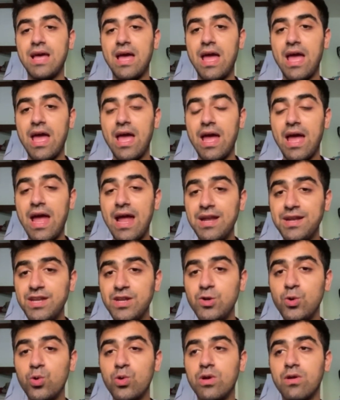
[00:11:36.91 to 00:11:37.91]
The
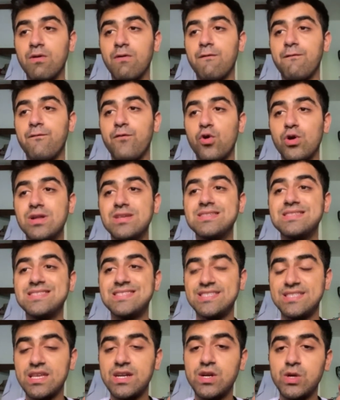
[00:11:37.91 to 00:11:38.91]
antidote for
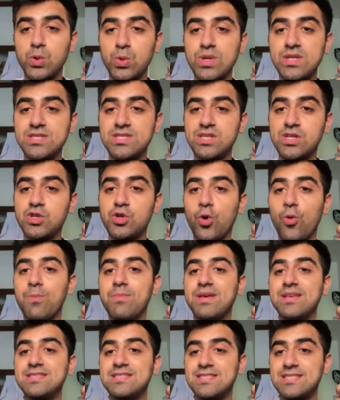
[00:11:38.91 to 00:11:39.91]
serotonin
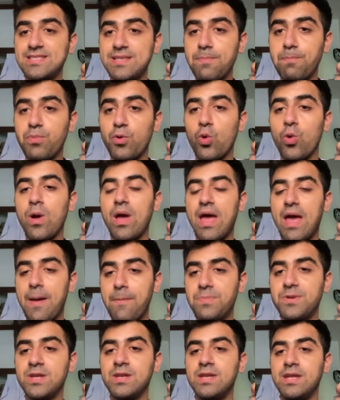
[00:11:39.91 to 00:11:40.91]
syndrome is
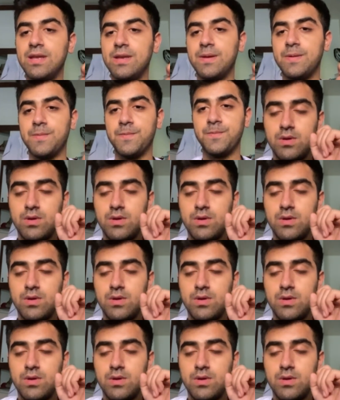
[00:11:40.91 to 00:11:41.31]
cyproheptadine.